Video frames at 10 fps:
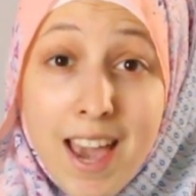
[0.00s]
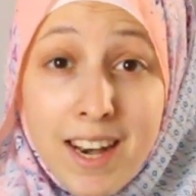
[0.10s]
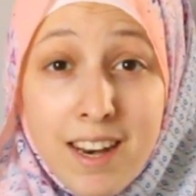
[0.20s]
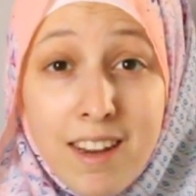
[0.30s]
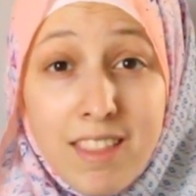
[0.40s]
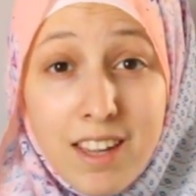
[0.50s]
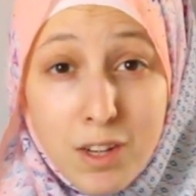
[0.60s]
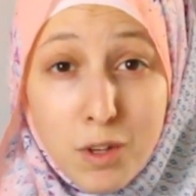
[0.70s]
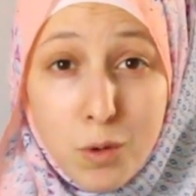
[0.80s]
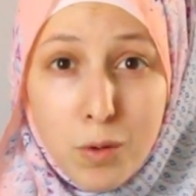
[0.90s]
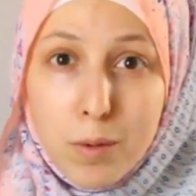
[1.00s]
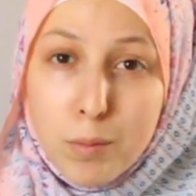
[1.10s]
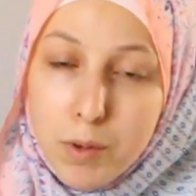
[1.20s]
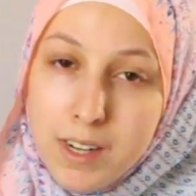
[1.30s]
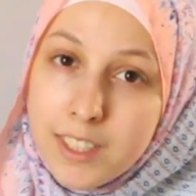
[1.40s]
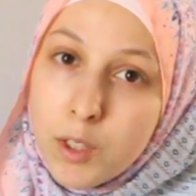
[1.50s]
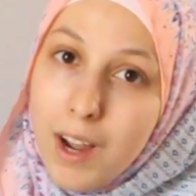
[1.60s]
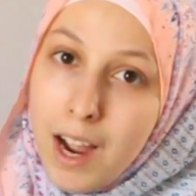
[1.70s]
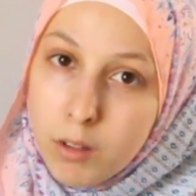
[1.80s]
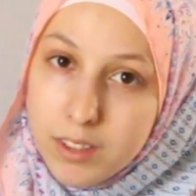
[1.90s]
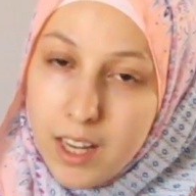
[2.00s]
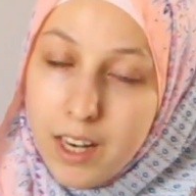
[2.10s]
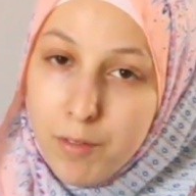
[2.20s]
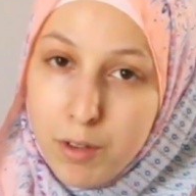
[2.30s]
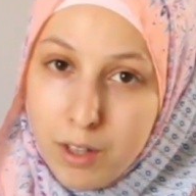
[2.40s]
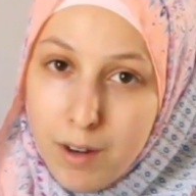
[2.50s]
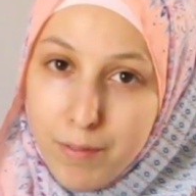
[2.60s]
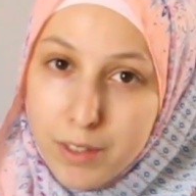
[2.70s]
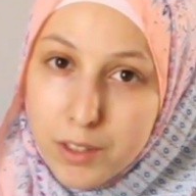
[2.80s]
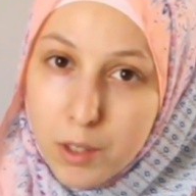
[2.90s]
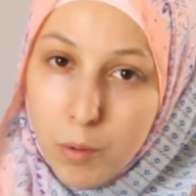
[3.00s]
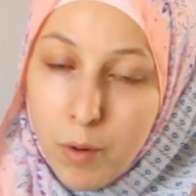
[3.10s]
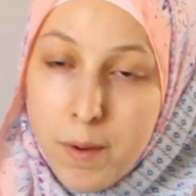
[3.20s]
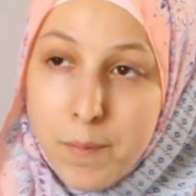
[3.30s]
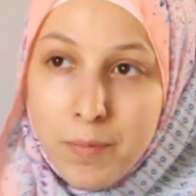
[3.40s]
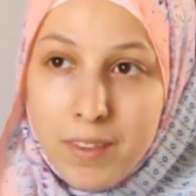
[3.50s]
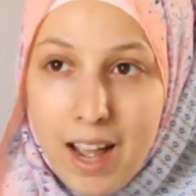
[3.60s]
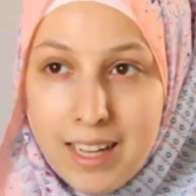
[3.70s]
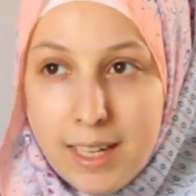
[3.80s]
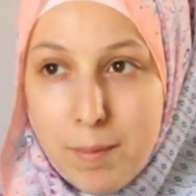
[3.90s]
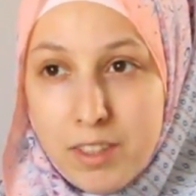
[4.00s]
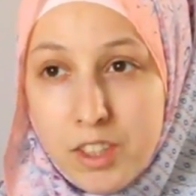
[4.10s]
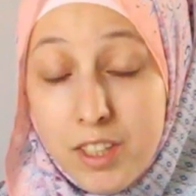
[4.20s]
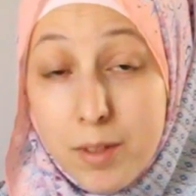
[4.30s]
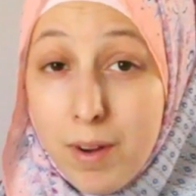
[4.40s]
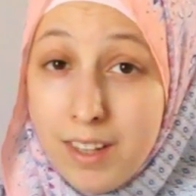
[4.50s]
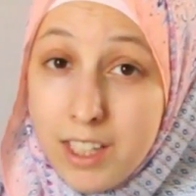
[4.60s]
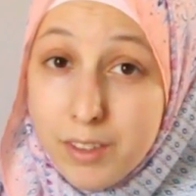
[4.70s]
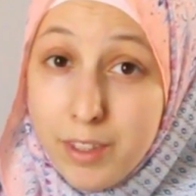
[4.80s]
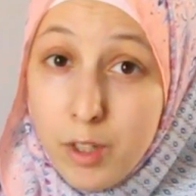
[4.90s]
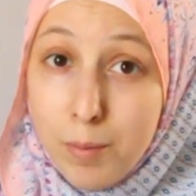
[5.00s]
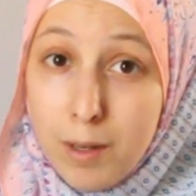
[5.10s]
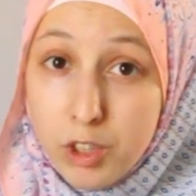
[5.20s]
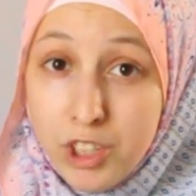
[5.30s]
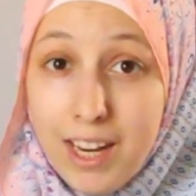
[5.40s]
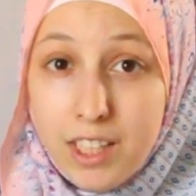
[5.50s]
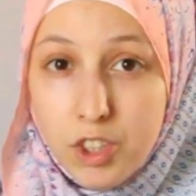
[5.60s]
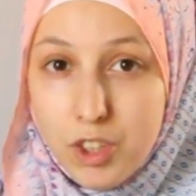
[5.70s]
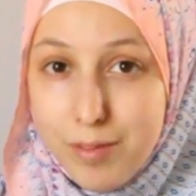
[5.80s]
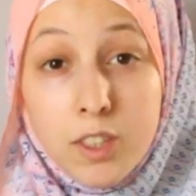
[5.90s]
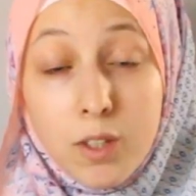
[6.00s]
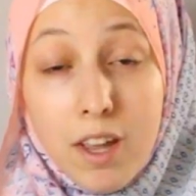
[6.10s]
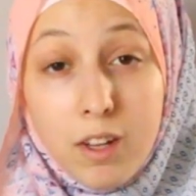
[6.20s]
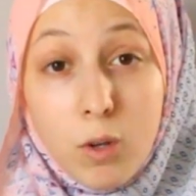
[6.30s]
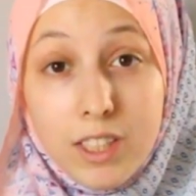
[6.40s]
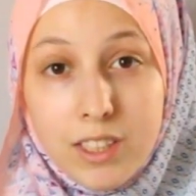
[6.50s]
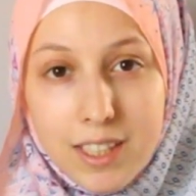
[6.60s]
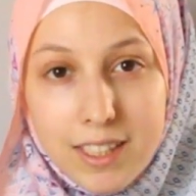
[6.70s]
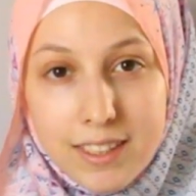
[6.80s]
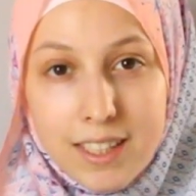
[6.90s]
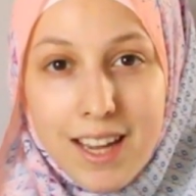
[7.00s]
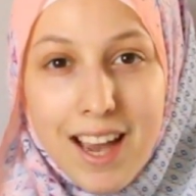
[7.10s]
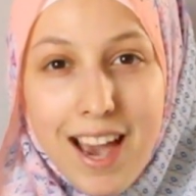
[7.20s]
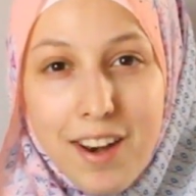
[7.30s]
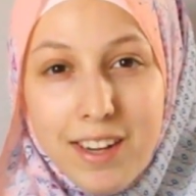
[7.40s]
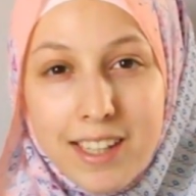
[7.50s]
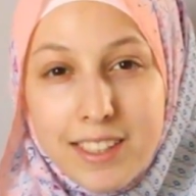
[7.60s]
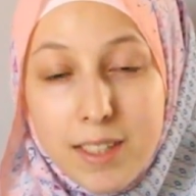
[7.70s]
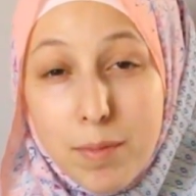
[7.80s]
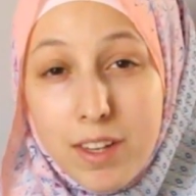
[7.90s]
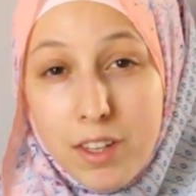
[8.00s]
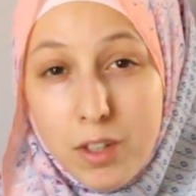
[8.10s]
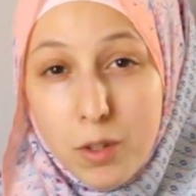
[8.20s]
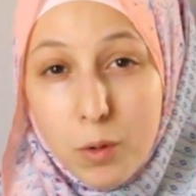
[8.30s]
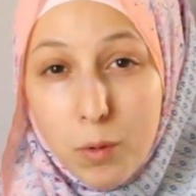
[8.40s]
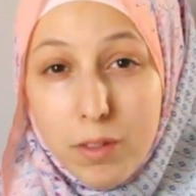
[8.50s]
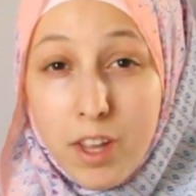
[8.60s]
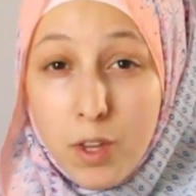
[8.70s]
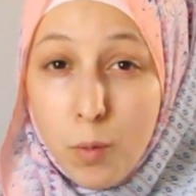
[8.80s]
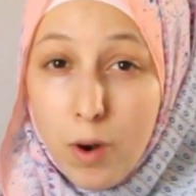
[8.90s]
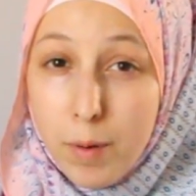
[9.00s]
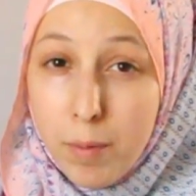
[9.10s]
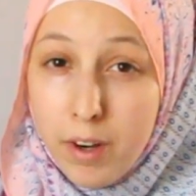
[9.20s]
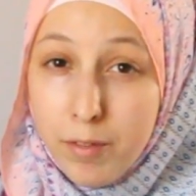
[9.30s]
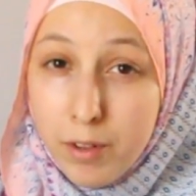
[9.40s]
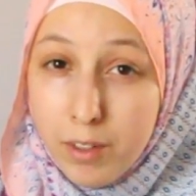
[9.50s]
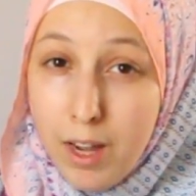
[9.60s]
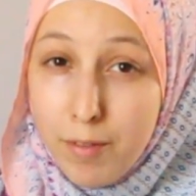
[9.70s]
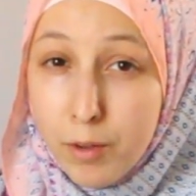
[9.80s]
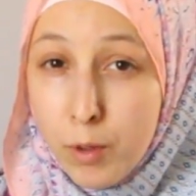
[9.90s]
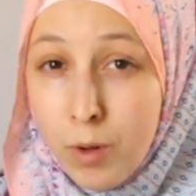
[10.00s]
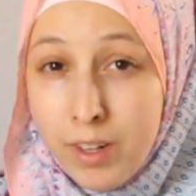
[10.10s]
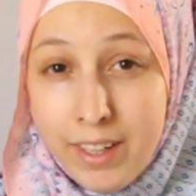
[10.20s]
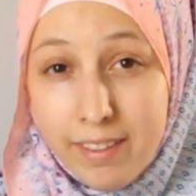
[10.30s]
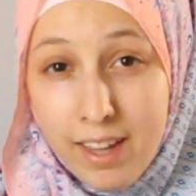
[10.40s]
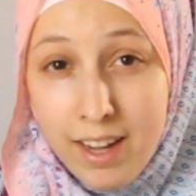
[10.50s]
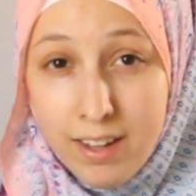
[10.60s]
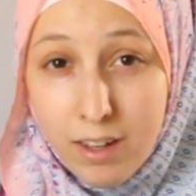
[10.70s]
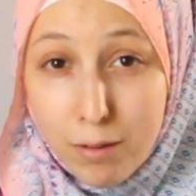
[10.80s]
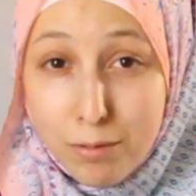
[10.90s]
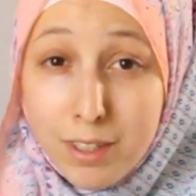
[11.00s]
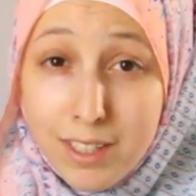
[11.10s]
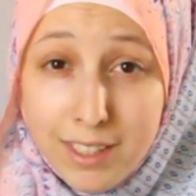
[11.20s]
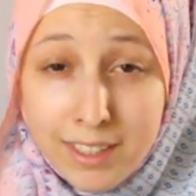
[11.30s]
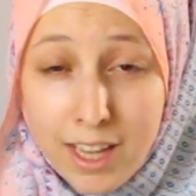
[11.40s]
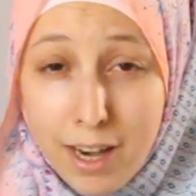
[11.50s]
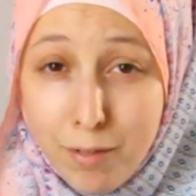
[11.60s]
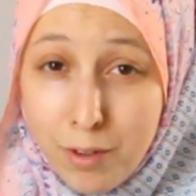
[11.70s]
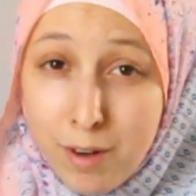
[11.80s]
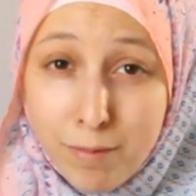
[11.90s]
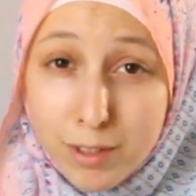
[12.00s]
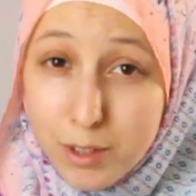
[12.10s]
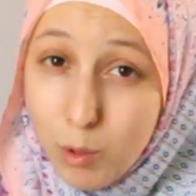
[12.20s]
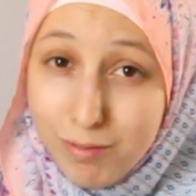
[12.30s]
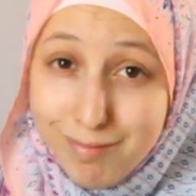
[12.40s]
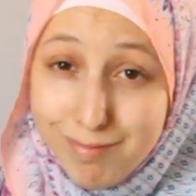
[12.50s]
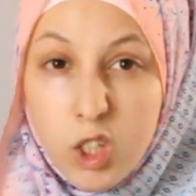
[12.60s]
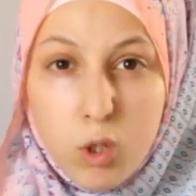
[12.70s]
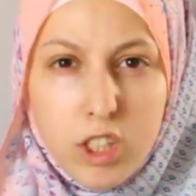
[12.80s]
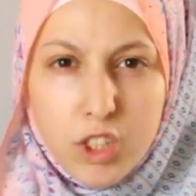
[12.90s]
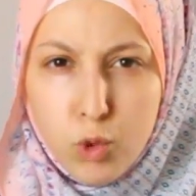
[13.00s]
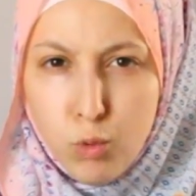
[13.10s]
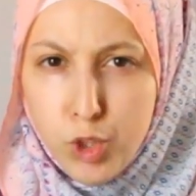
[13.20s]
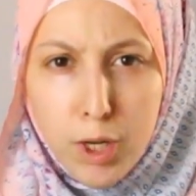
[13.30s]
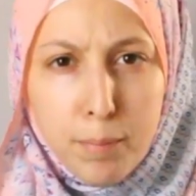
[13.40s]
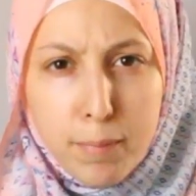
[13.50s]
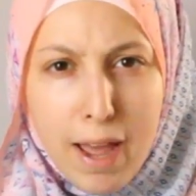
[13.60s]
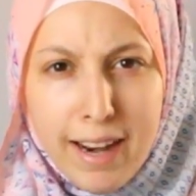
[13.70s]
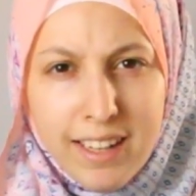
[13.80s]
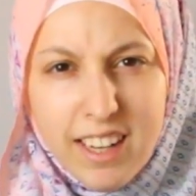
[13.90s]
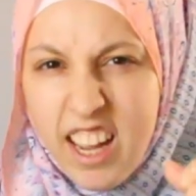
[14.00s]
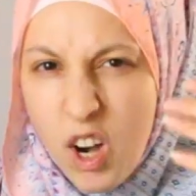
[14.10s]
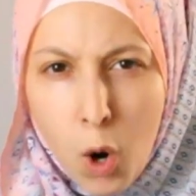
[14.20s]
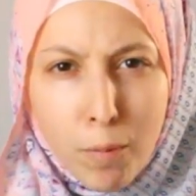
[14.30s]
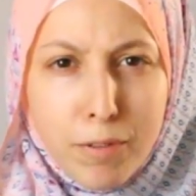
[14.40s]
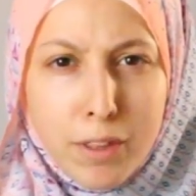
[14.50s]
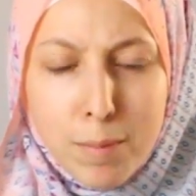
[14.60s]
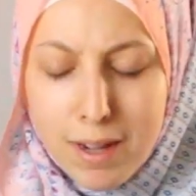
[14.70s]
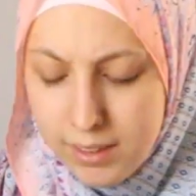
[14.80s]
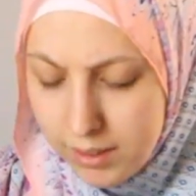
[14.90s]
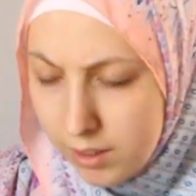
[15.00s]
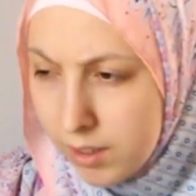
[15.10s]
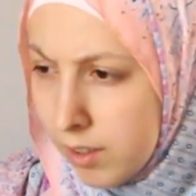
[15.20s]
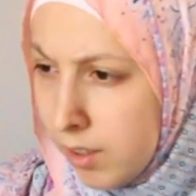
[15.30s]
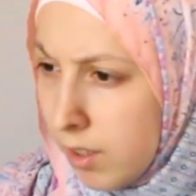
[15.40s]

And anything new brings you outside of your comfort zone, as I mentioned in my last video about change. So now the question is, how do you get something new that you want a part of your life or you want to get the hang of inside of your comfort zone? Do you just jump at it and hope for the best?